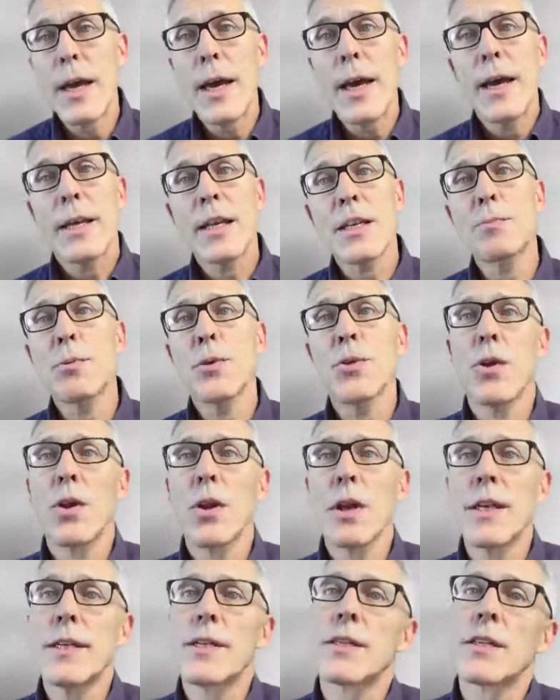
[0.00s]
And last but not
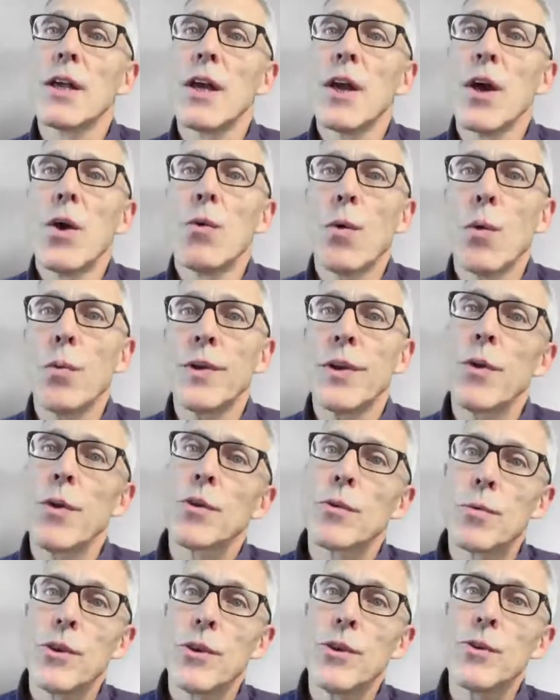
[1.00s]
least, what we don't
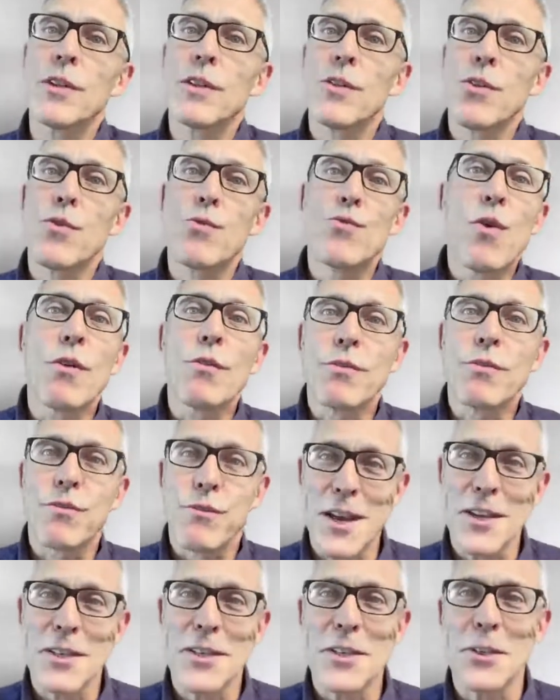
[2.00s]
want to be using are the wrong
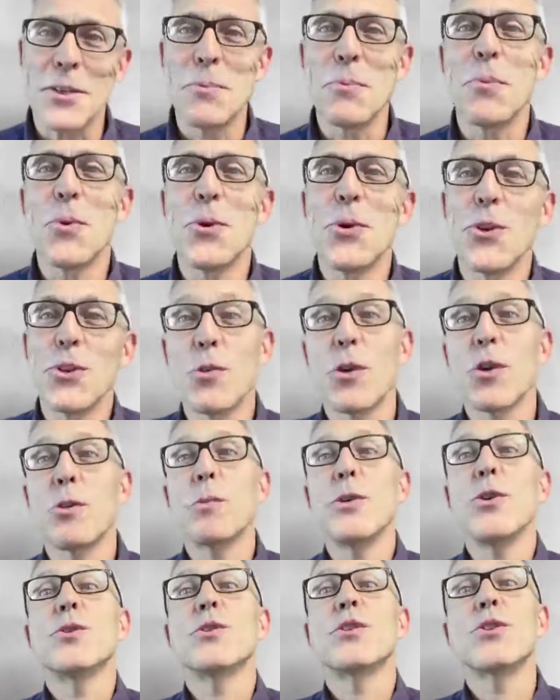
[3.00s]
phrases and words. We want to
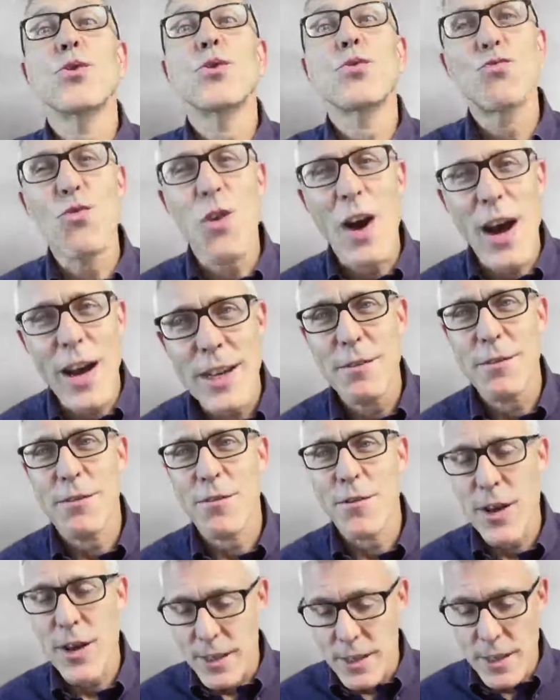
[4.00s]
be using the right
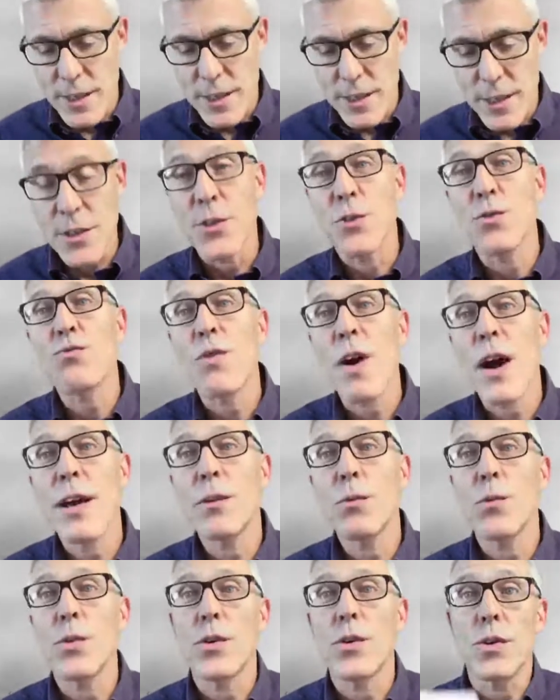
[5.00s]
phrases and the
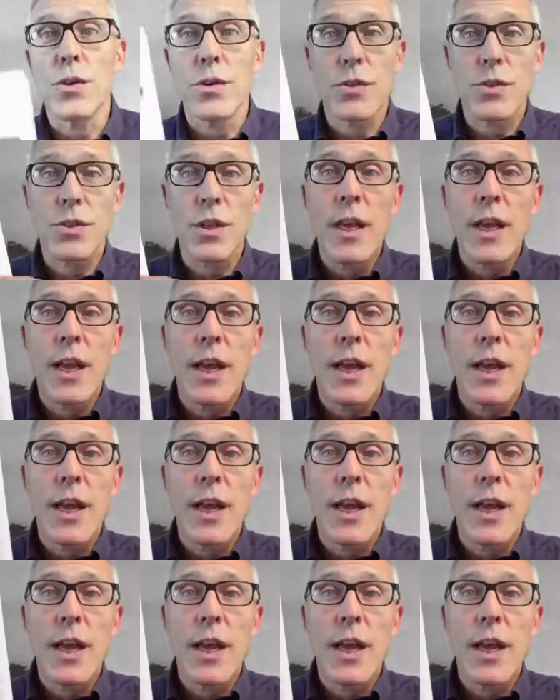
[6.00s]
right words.